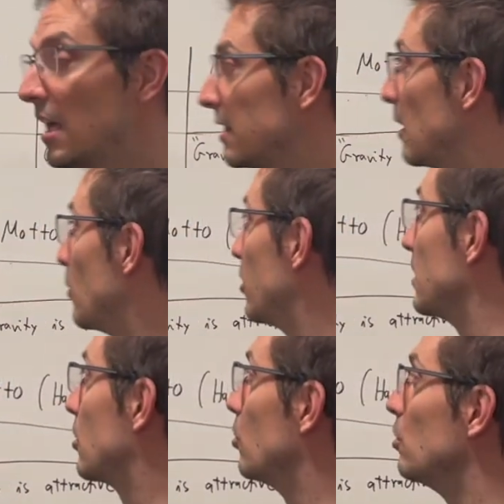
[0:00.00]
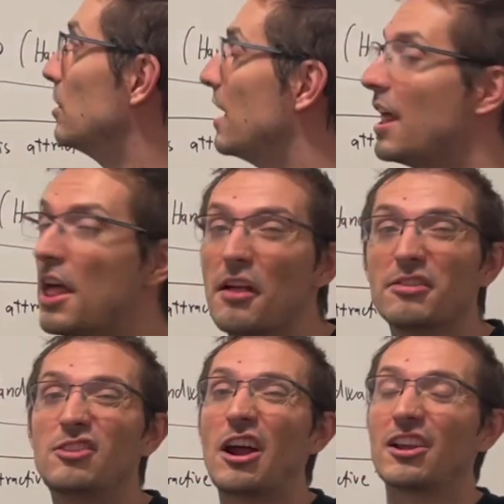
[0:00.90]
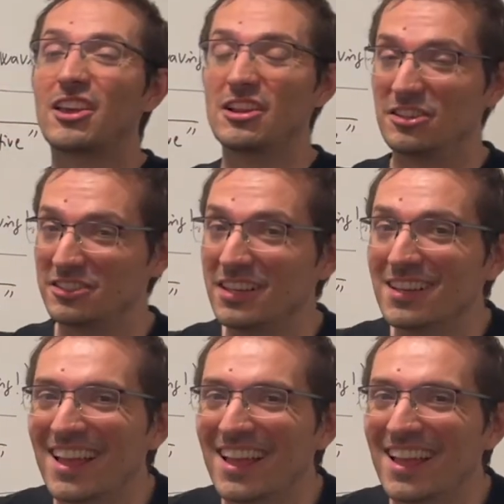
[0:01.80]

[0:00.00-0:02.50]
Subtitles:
that we're gonna call dark energy.